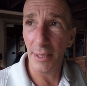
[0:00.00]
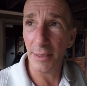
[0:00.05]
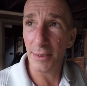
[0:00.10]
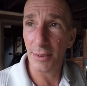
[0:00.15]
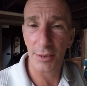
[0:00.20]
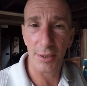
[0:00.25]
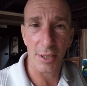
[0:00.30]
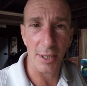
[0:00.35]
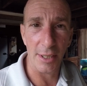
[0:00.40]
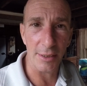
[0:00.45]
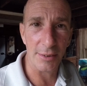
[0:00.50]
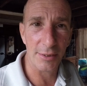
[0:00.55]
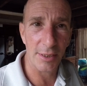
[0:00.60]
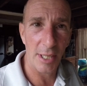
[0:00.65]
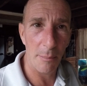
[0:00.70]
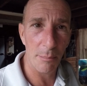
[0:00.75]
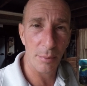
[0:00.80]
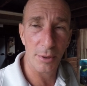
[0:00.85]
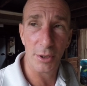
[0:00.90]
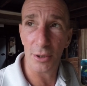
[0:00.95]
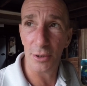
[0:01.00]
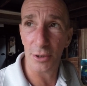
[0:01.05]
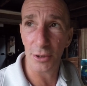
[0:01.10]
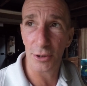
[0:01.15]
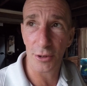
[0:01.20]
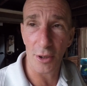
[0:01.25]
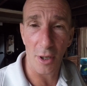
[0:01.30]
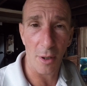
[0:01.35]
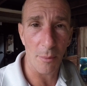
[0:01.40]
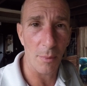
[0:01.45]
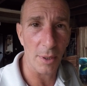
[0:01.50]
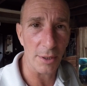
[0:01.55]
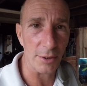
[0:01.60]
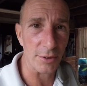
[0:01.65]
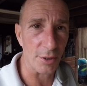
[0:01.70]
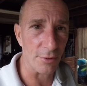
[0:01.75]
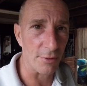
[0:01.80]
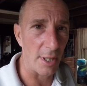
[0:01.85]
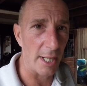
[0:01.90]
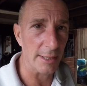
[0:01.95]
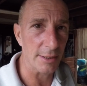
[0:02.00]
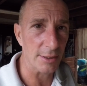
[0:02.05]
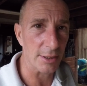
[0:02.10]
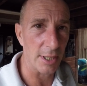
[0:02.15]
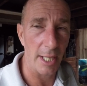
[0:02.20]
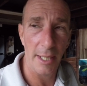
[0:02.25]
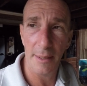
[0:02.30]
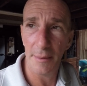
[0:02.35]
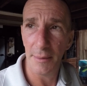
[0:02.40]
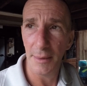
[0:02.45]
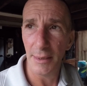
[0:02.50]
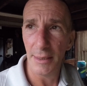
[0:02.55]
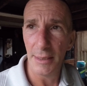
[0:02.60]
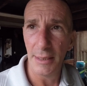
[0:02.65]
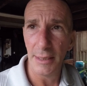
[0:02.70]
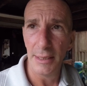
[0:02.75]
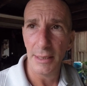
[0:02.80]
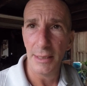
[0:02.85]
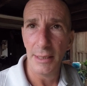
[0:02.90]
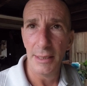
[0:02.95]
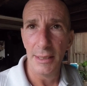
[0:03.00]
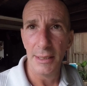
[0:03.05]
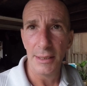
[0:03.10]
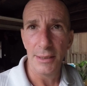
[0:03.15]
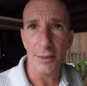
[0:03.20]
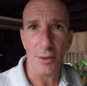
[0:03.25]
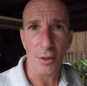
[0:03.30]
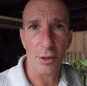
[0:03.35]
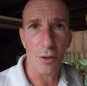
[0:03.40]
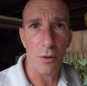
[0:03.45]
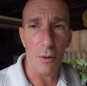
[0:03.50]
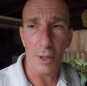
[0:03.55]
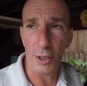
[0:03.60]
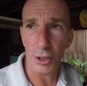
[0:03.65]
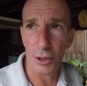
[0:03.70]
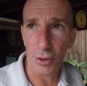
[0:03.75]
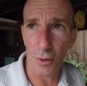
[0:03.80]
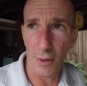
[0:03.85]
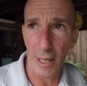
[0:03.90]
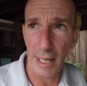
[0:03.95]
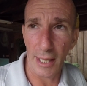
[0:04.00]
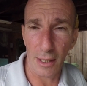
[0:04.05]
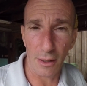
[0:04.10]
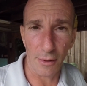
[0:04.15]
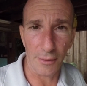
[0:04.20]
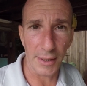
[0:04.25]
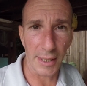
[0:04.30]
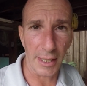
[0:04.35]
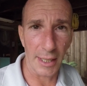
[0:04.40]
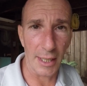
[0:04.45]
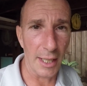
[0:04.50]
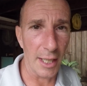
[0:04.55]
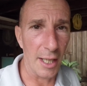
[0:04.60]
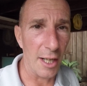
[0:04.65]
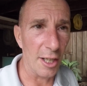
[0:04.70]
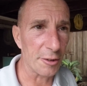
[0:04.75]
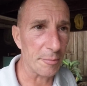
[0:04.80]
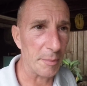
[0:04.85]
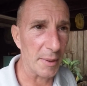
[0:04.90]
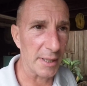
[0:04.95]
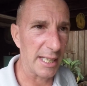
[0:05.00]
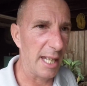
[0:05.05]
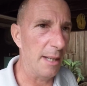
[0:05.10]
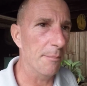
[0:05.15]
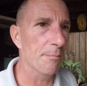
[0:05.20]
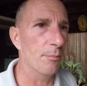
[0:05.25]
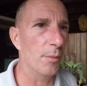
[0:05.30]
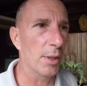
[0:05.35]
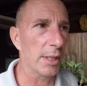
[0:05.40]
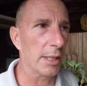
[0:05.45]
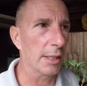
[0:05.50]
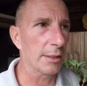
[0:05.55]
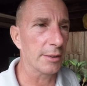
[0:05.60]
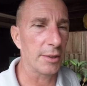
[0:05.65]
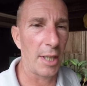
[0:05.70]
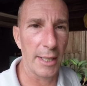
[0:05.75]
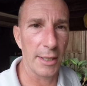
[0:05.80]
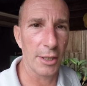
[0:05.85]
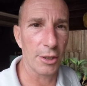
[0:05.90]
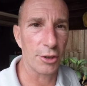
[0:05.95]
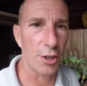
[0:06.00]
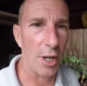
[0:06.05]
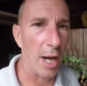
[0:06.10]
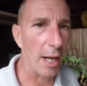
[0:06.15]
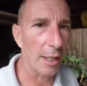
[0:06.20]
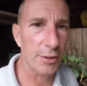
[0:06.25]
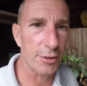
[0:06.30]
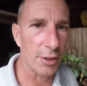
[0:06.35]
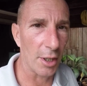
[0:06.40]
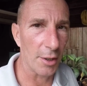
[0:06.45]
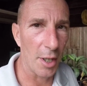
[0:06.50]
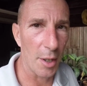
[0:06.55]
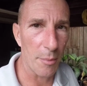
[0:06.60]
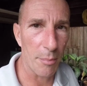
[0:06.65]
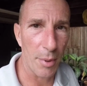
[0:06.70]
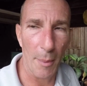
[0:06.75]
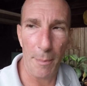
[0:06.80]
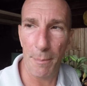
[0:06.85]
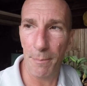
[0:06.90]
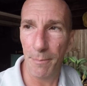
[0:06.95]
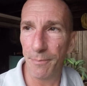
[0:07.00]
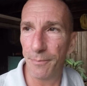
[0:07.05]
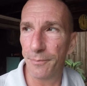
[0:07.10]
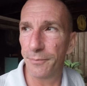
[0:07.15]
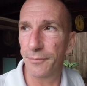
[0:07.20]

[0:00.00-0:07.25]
That temperature has dropped once the rain's hit. Not quite sure how long they're going to last, but again, we're going to take the truck, so no problem.